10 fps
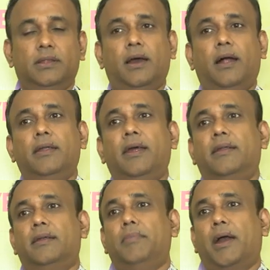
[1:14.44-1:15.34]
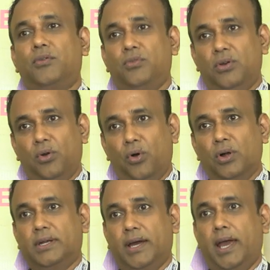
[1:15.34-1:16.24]
they are dated back to a
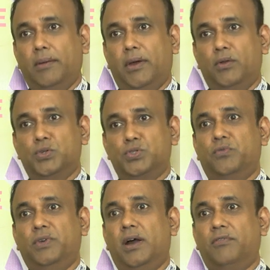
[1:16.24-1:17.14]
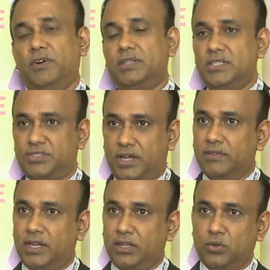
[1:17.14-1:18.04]
long time, and also we are further
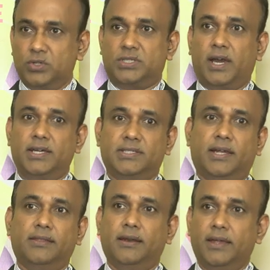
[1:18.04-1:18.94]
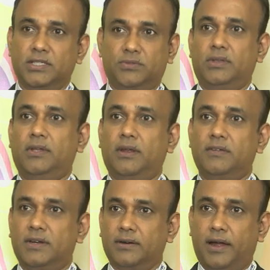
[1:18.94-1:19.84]
strengthening those ties and the links with the
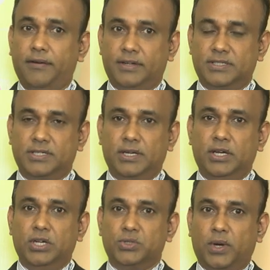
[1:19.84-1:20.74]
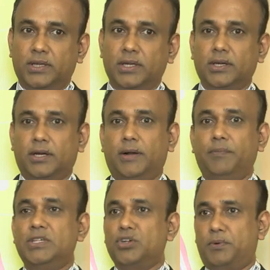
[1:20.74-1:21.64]
regional countries. So I think
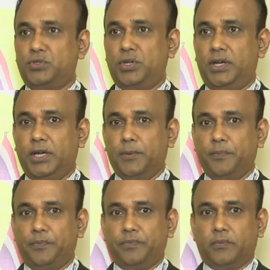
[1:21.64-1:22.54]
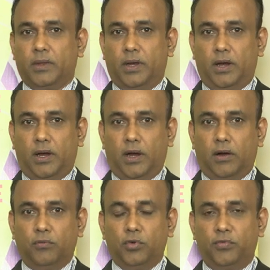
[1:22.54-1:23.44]
this opportunity
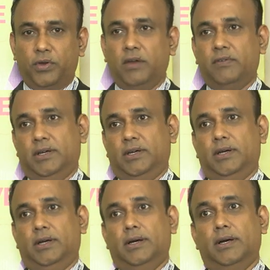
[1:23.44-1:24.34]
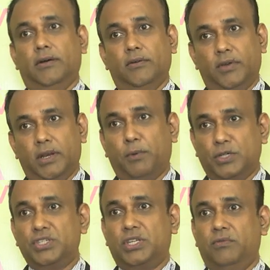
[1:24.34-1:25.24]
would favor very
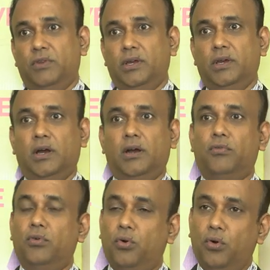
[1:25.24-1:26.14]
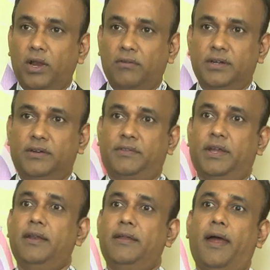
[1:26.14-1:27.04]
positively for all our
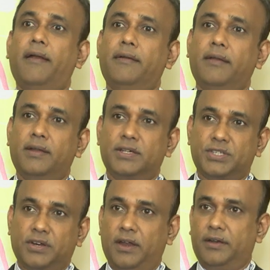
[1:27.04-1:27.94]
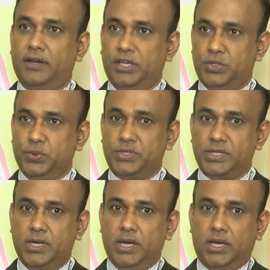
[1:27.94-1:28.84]
trade and industry related issues,